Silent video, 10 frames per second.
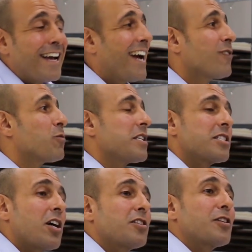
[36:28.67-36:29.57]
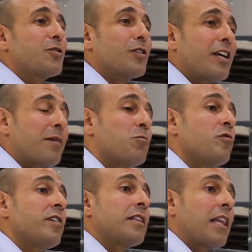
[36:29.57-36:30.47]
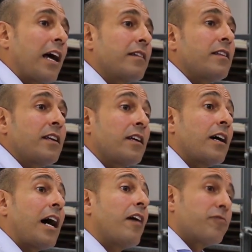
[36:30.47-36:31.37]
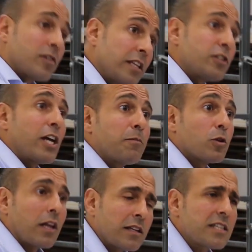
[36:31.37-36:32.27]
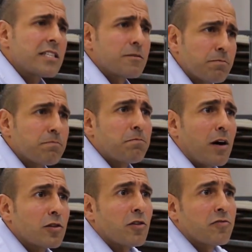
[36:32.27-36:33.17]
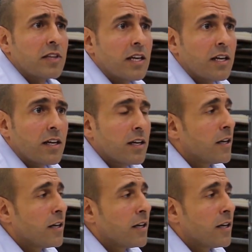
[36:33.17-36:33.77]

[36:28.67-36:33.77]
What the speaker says: And we started moving the lighting after the J-Bot, and this is part of the.